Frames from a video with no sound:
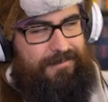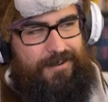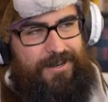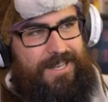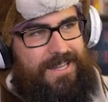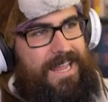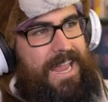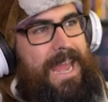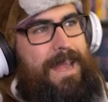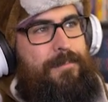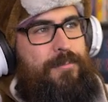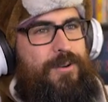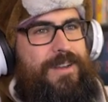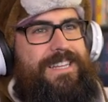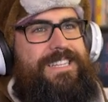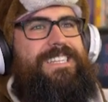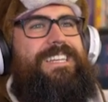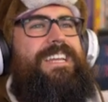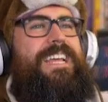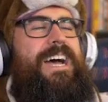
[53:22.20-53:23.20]
what a lame
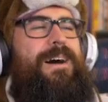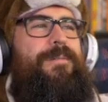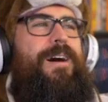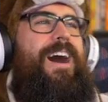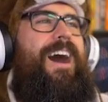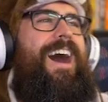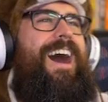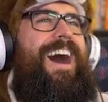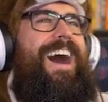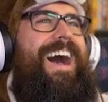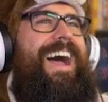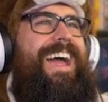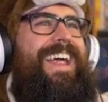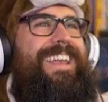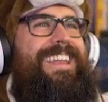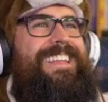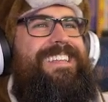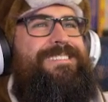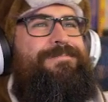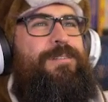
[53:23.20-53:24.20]
reason. Come
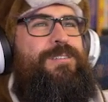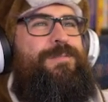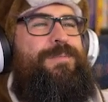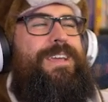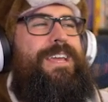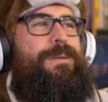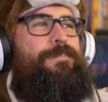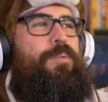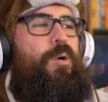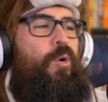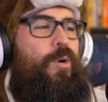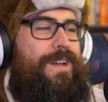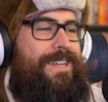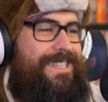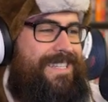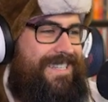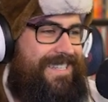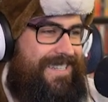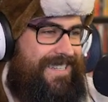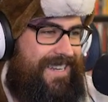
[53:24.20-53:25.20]
on. He's supposed to be getting
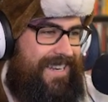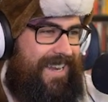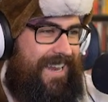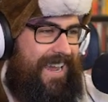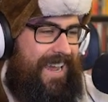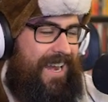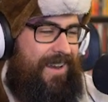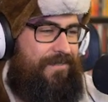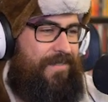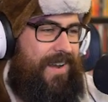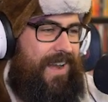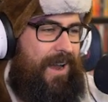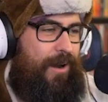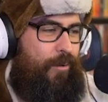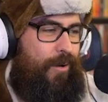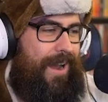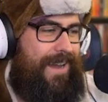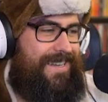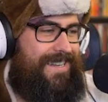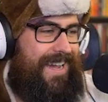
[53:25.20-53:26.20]
poisoned, and I gotta figure
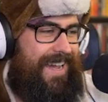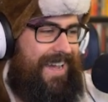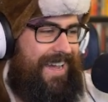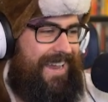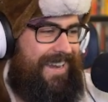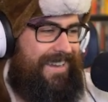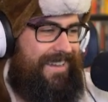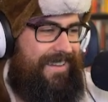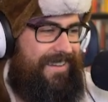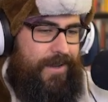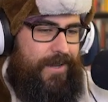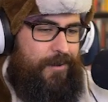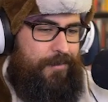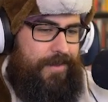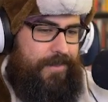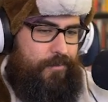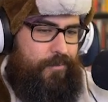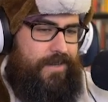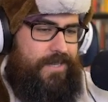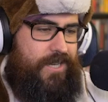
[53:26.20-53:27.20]
out why he died. Wait, you
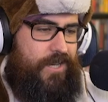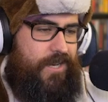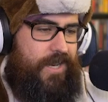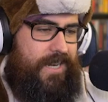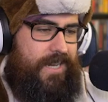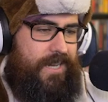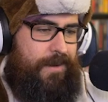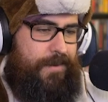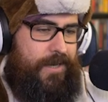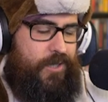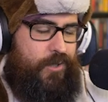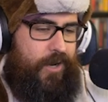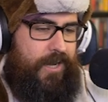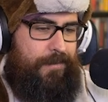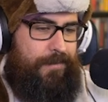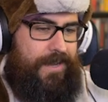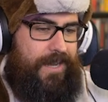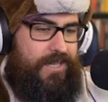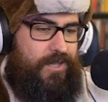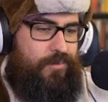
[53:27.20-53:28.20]
mean the reason you didn't come to
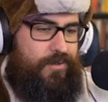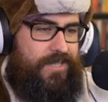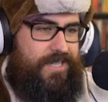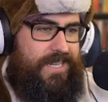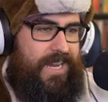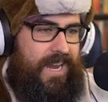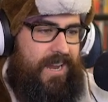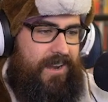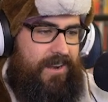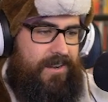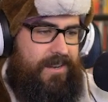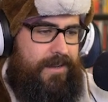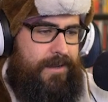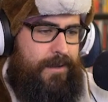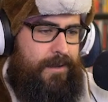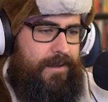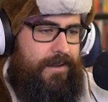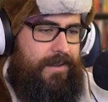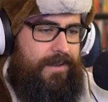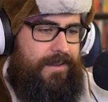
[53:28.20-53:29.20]
training because you were scared?
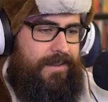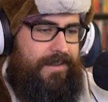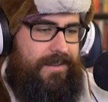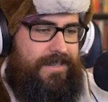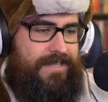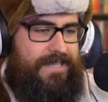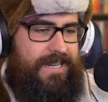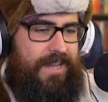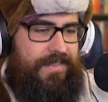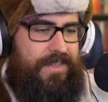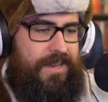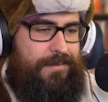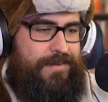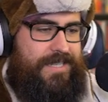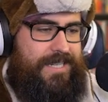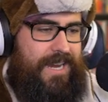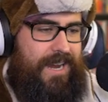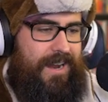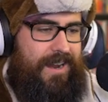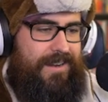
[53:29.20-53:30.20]
So... It's not that I'm
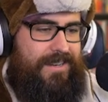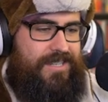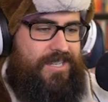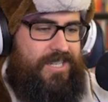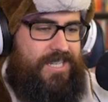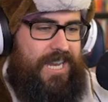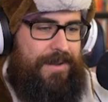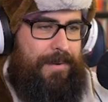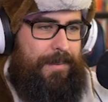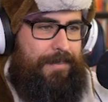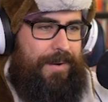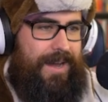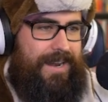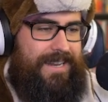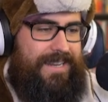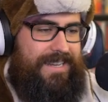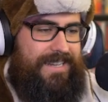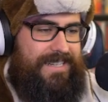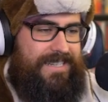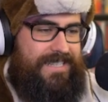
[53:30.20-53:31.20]
scared. It's just how my
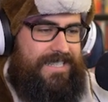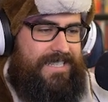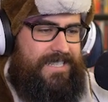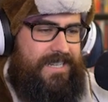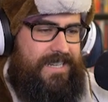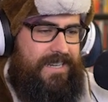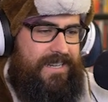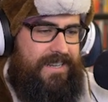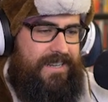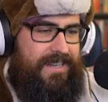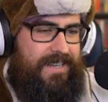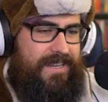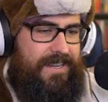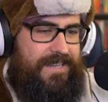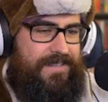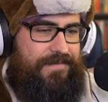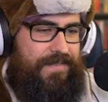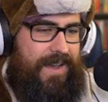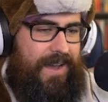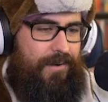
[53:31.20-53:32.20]
body is.
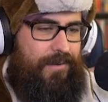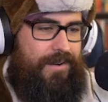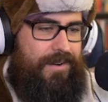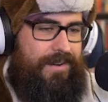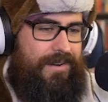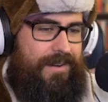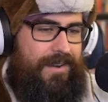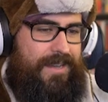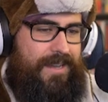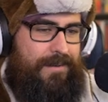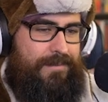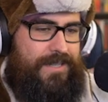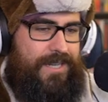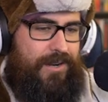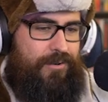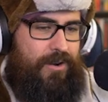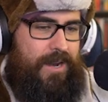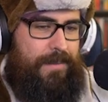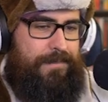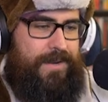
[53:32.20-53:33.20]
It's fine when it comes
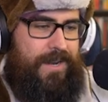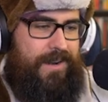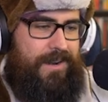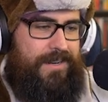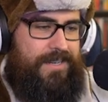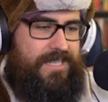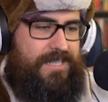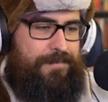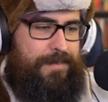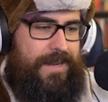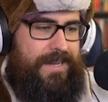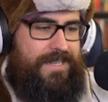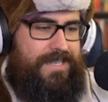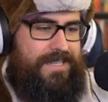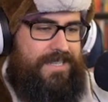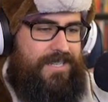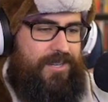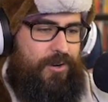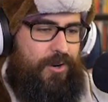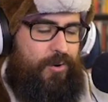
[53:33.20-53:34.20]
to cramped areas, space,
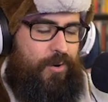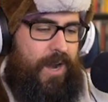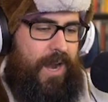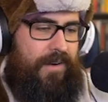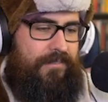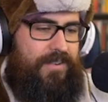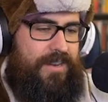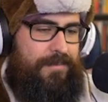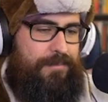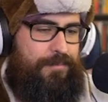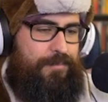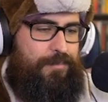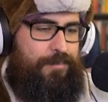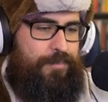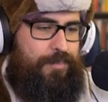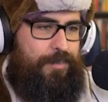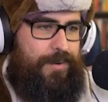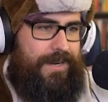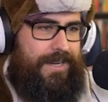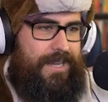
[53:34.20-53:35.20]
and zero gravity,
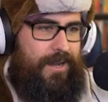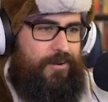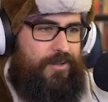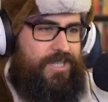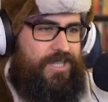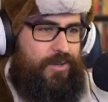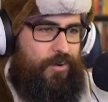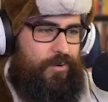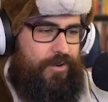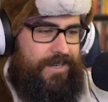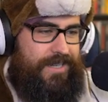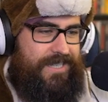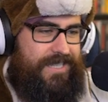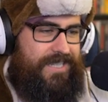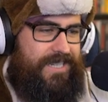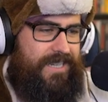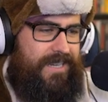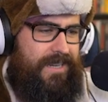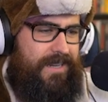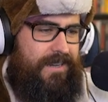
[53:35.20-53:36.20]
but ghost
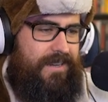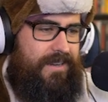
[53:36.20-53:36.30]
stories.